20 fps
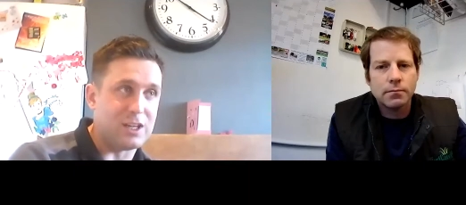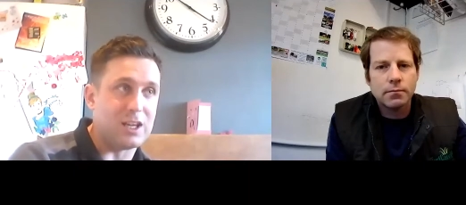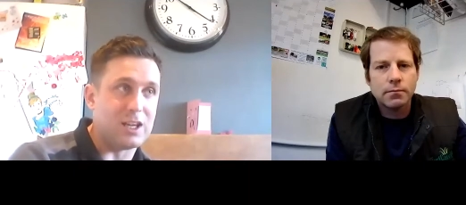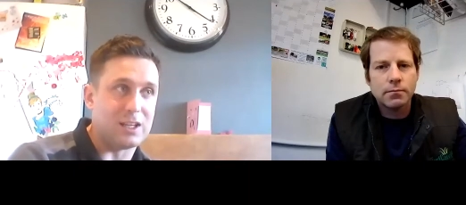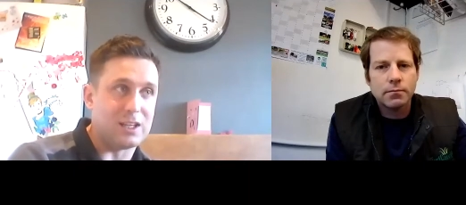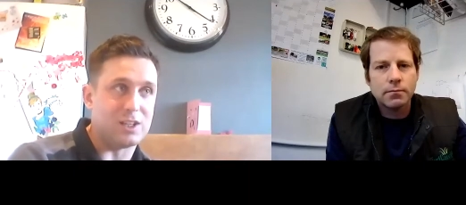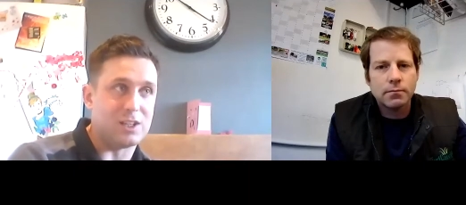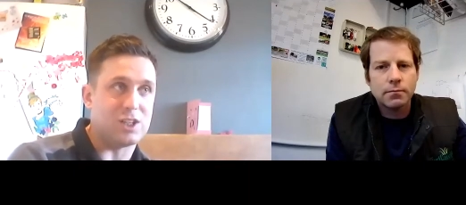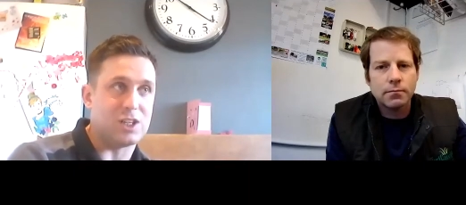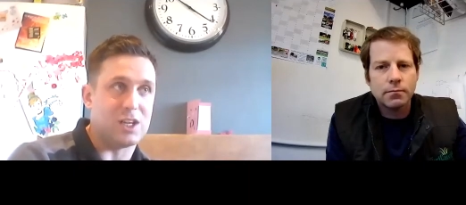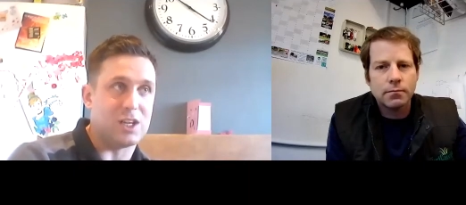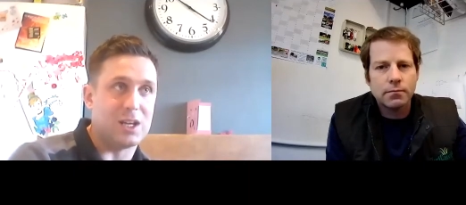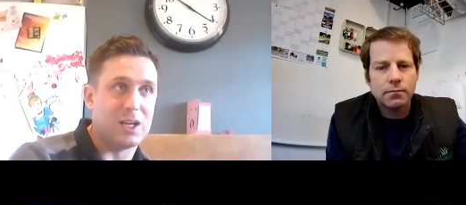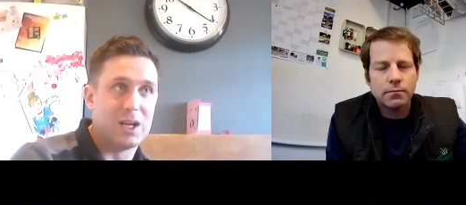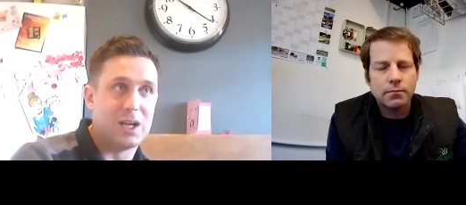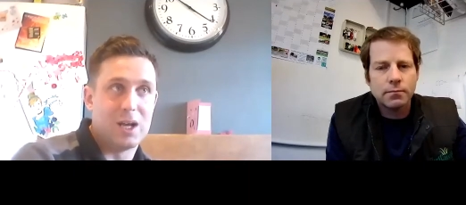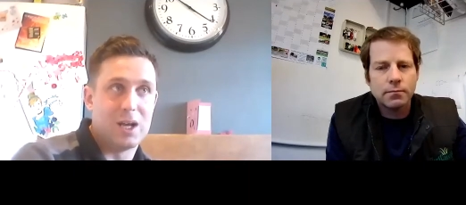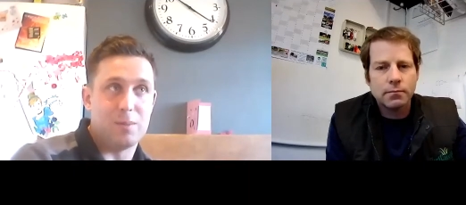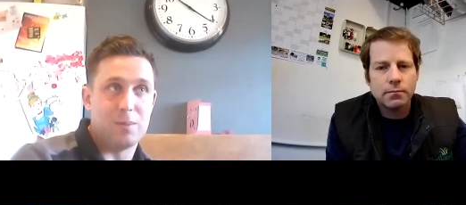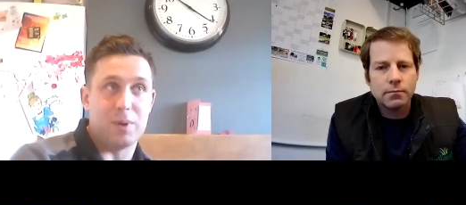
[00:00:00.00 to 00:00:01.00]
Speaker 1: year this year.
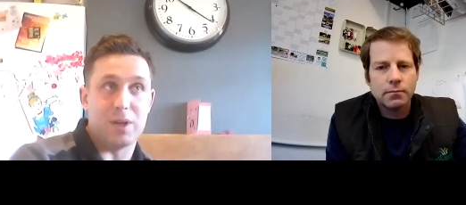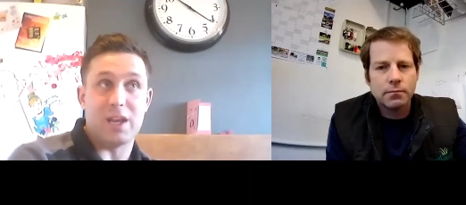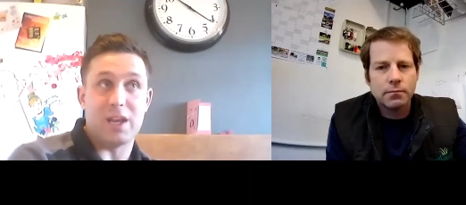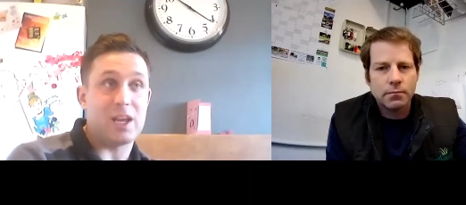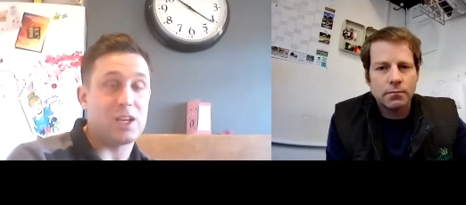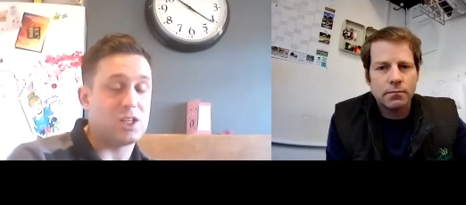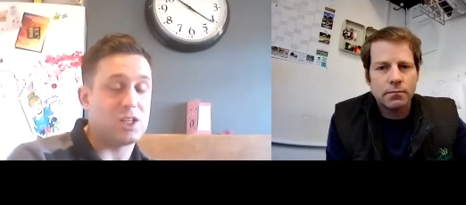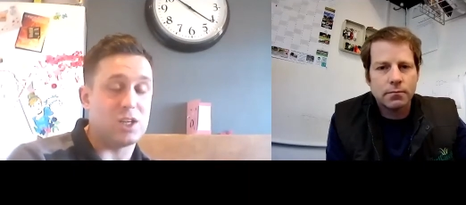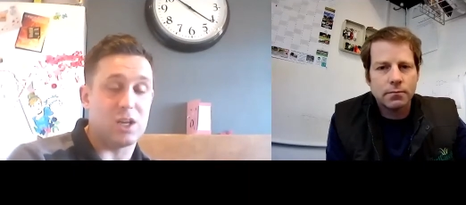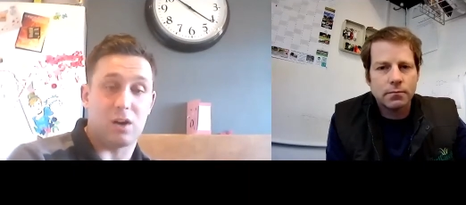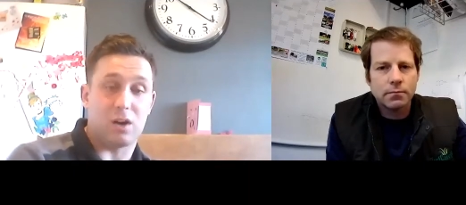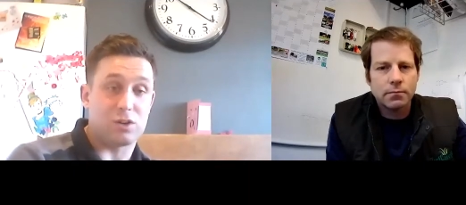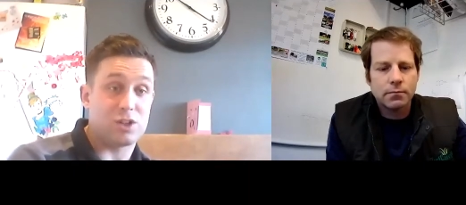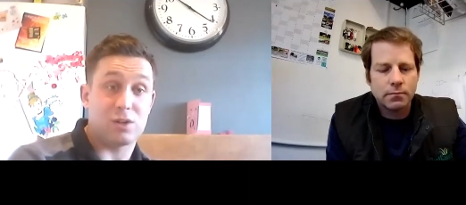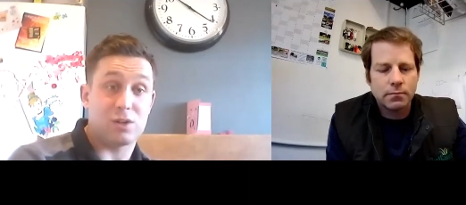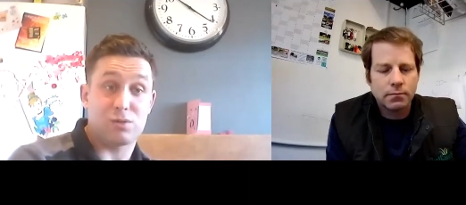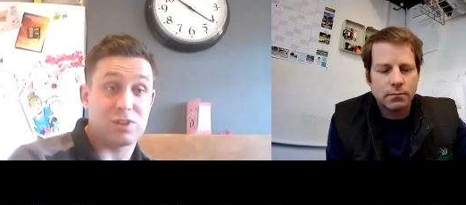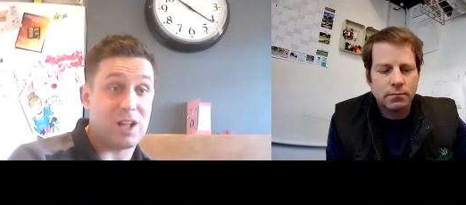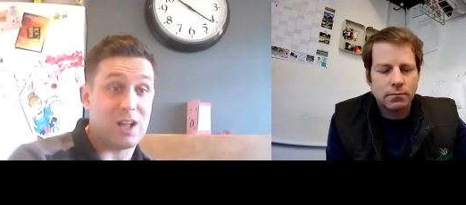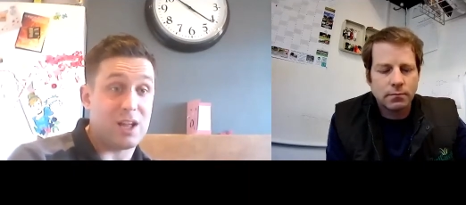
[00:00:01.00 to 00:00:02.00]
But next year I
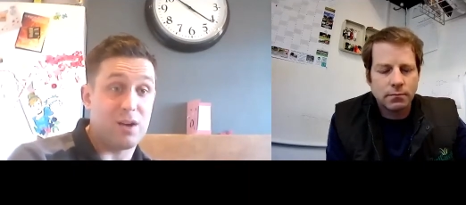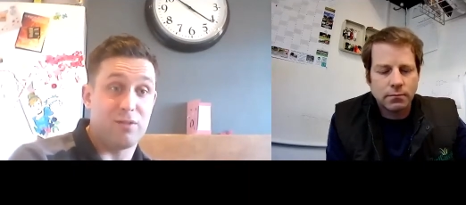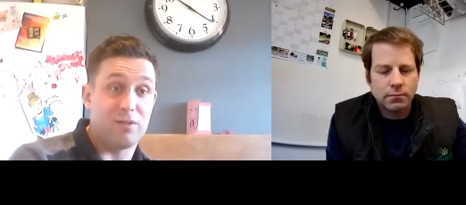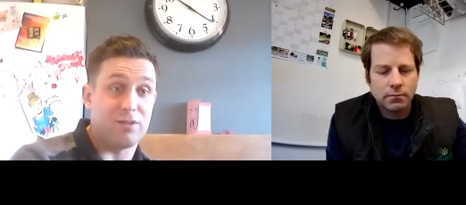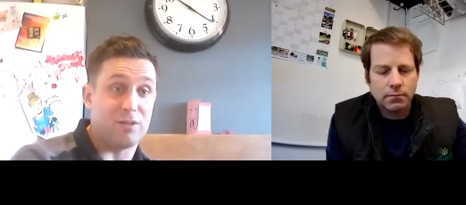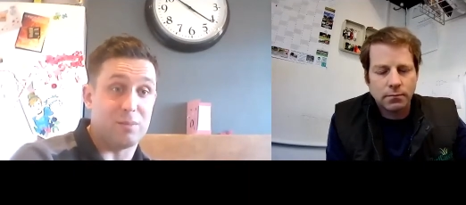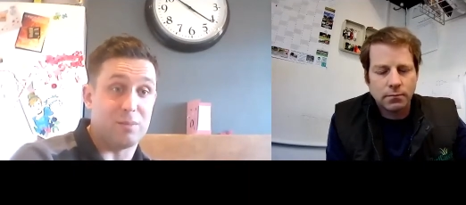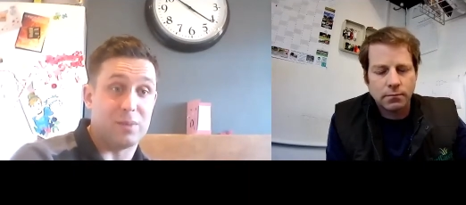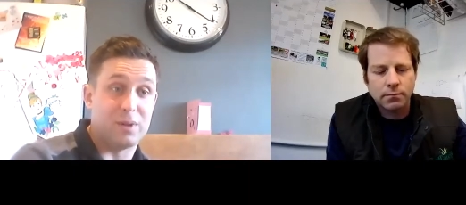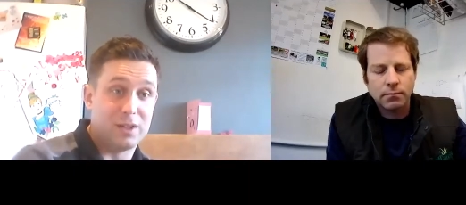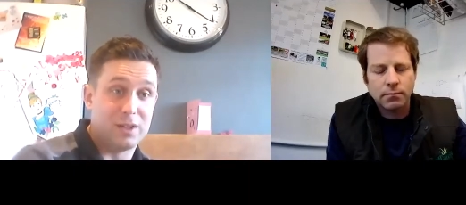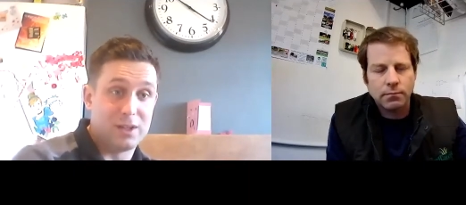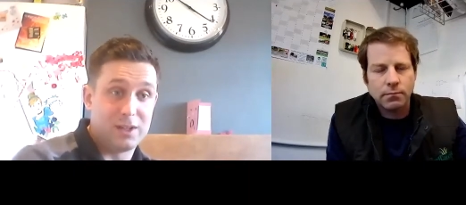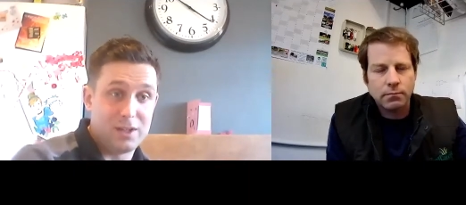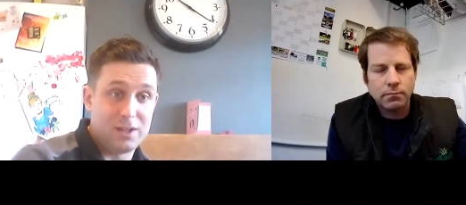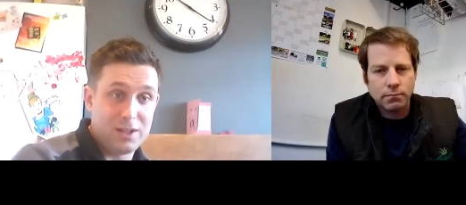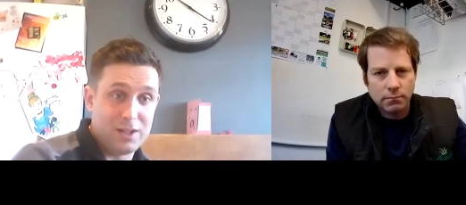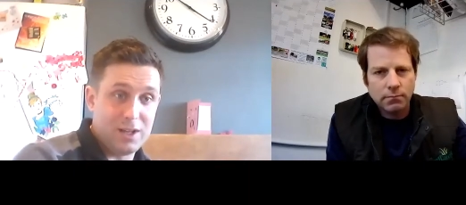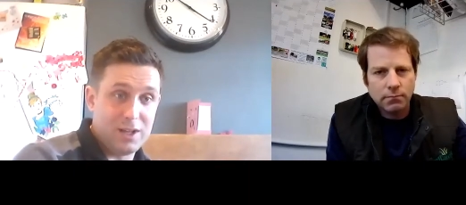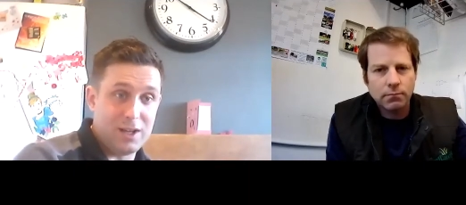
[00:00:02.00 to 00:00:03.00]
shall stay off them.
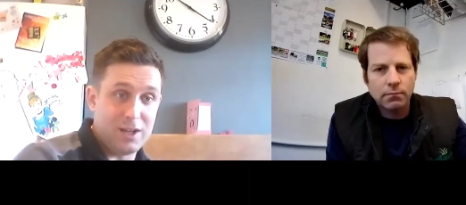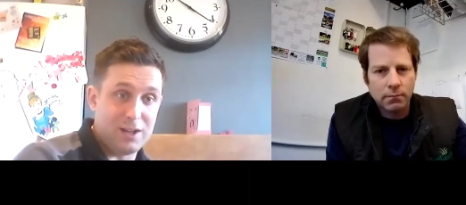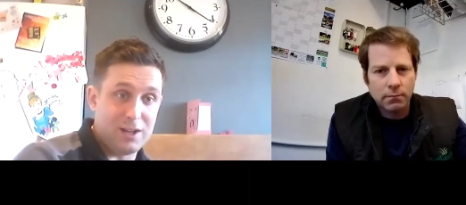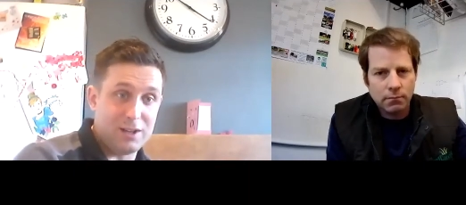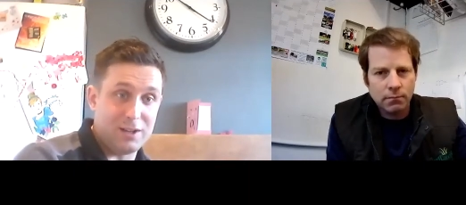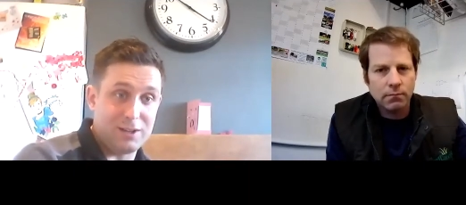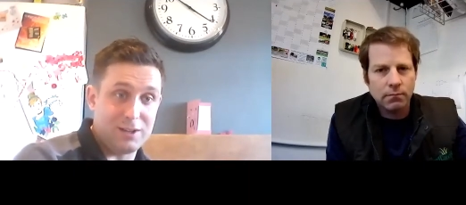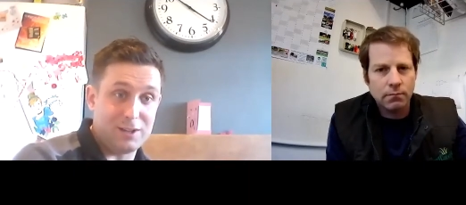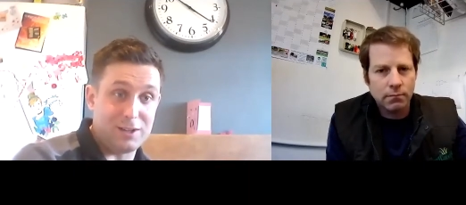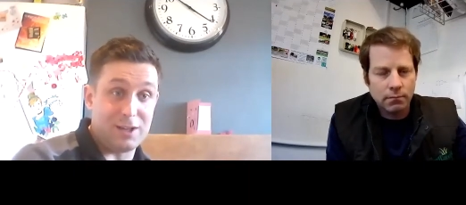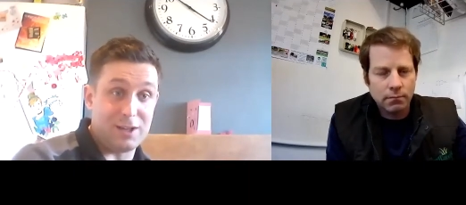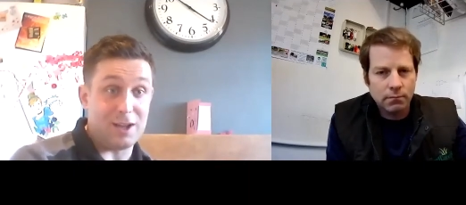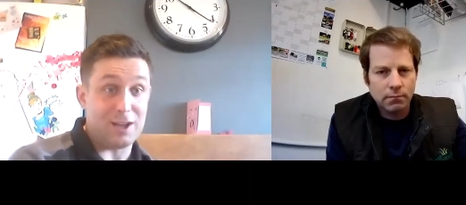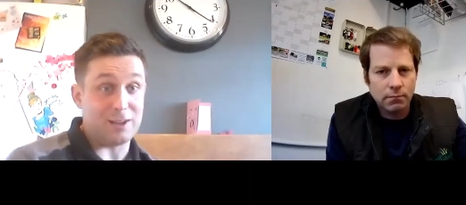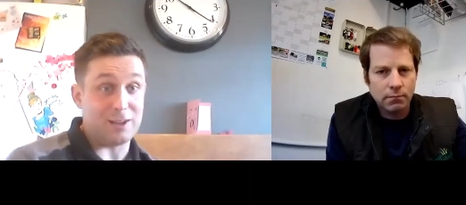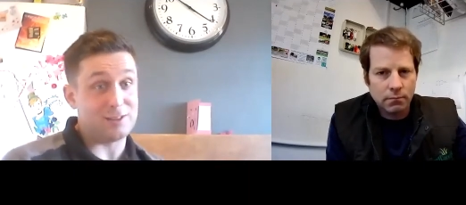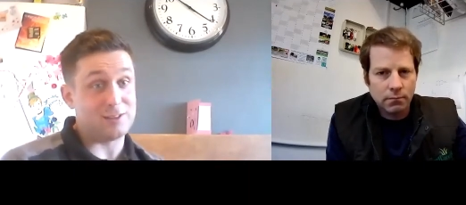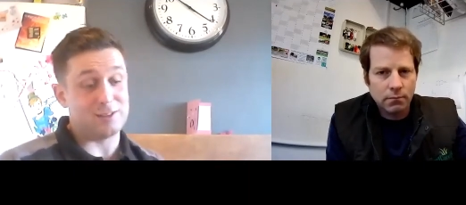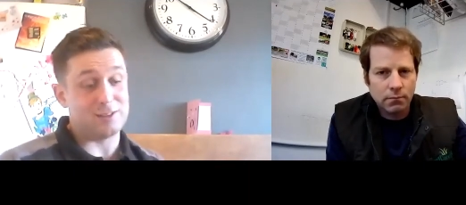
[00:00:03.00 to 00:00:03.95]
Uh, yeah,